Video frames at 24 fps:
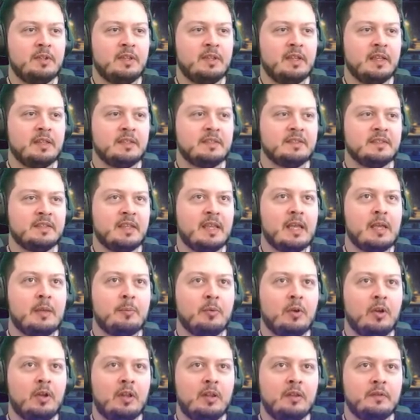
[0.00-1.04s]
like zap
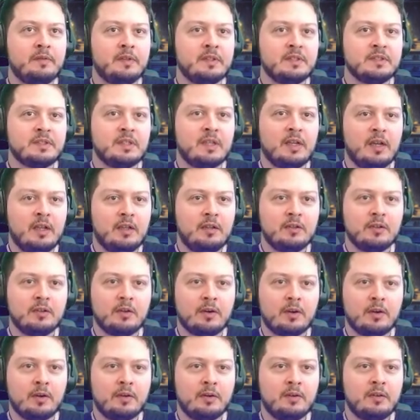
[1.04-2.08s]
all of his
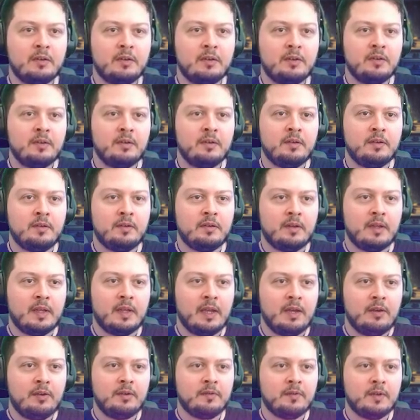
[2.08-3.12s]
color
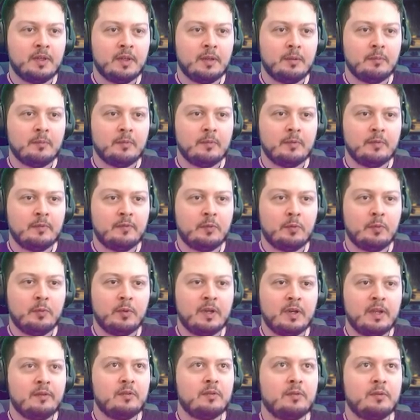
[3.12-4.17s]
out of him for
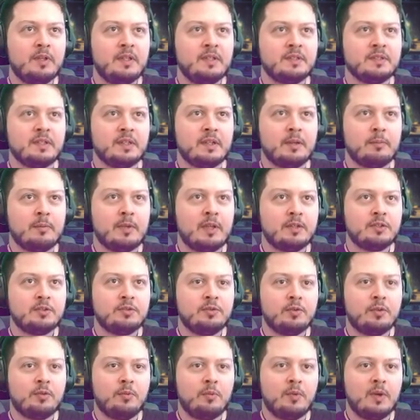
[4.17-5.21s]
whatever reason. I'm not
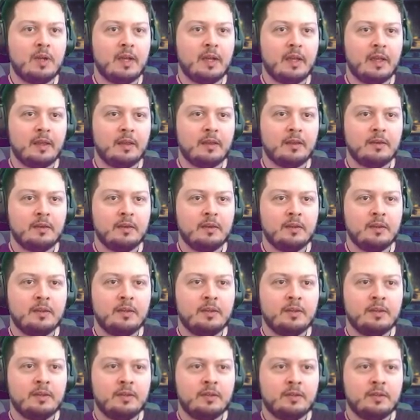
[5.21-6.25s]
sure why.
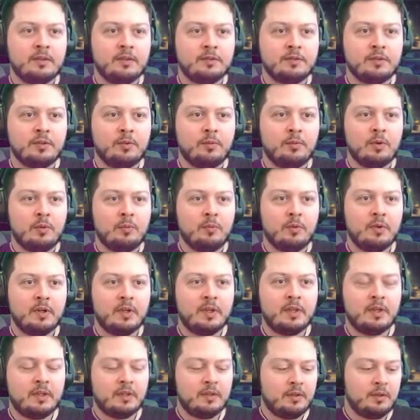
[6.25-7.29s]
So what we're
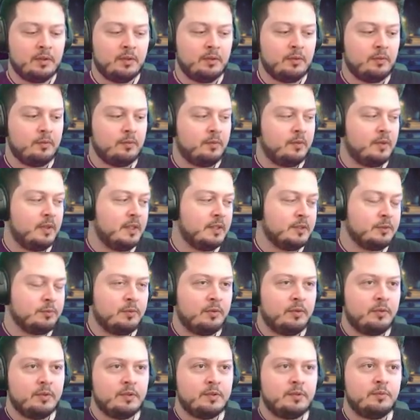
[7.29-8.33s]
going to do is
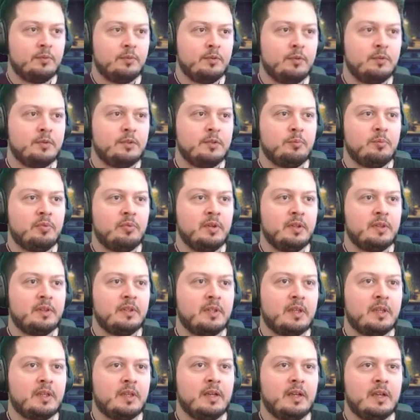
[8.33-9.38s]
we're going to put
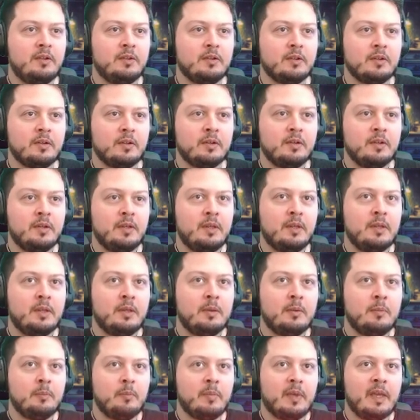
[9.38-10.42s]
the color
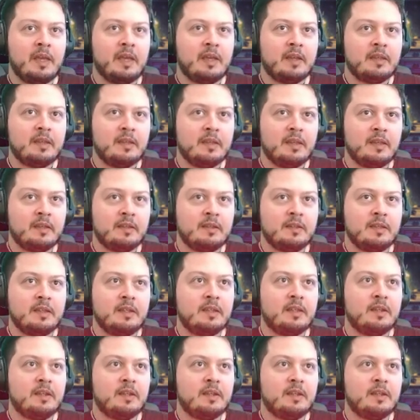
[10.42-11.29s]
back in Diddy